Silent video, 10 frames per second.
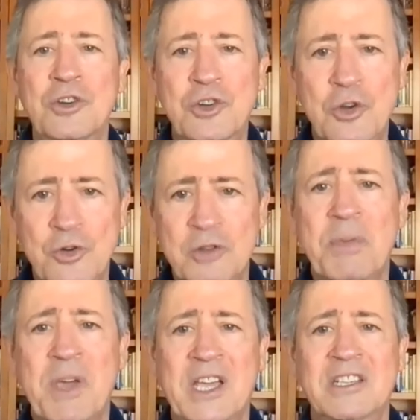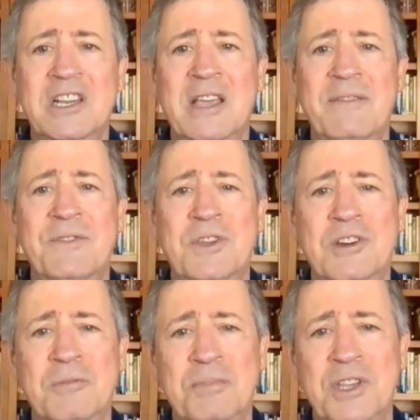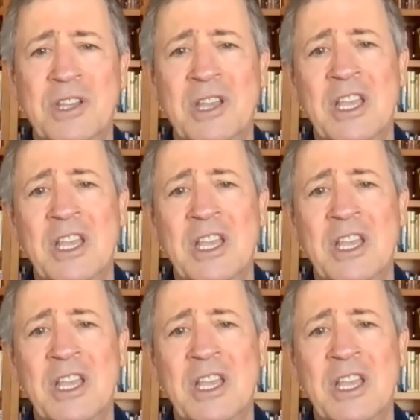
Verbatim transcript: go to past life therapy